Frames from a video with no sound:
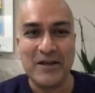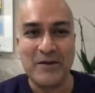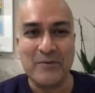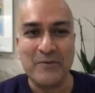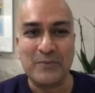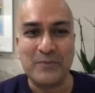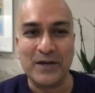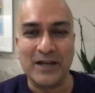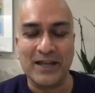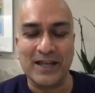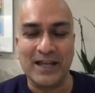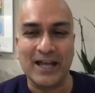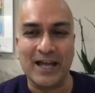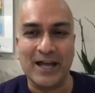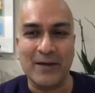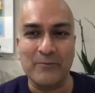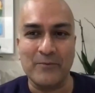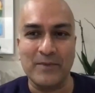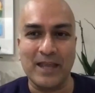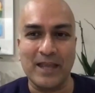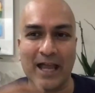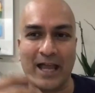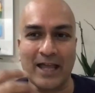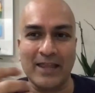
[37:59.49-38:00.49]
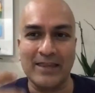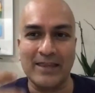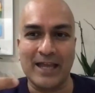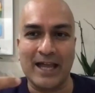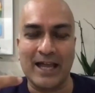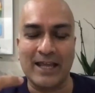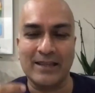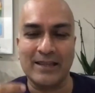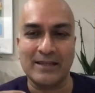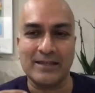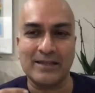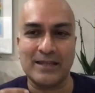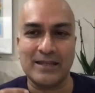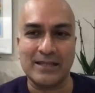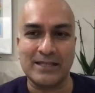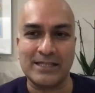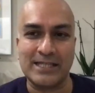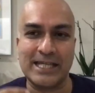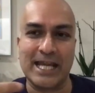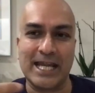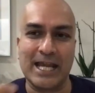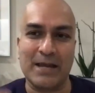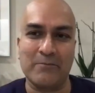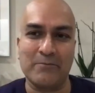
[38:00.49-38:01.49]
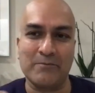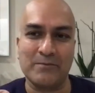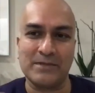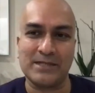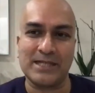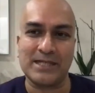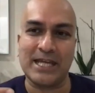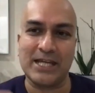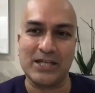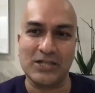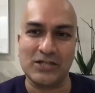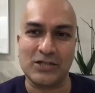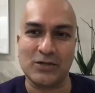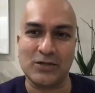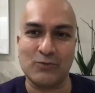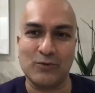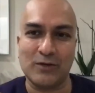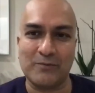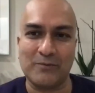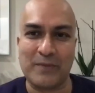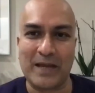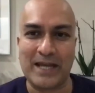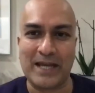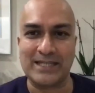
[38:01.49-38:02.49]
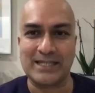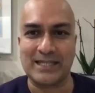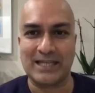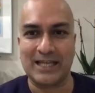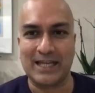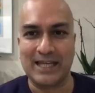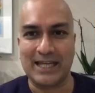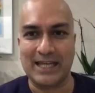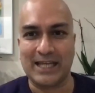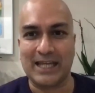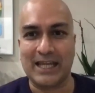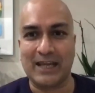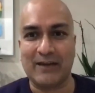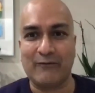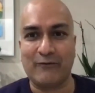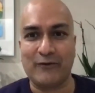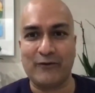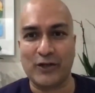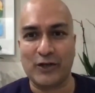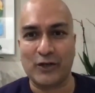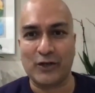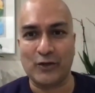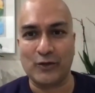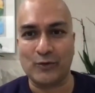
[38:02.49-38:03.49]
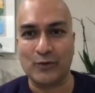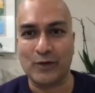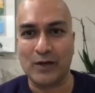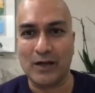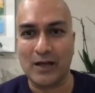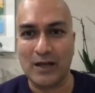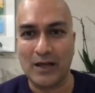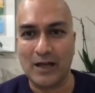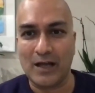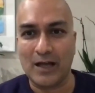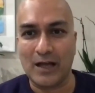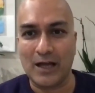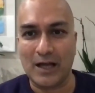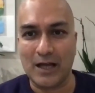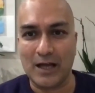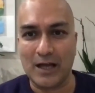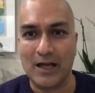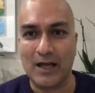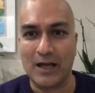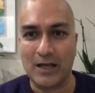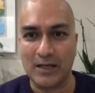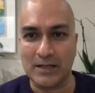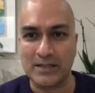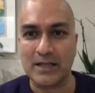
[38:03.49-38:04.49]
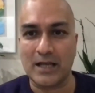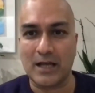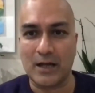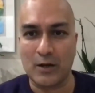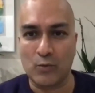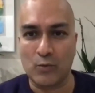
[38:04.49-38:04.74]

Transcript: But um, and and the TM teacher would basically give you uh, a, a,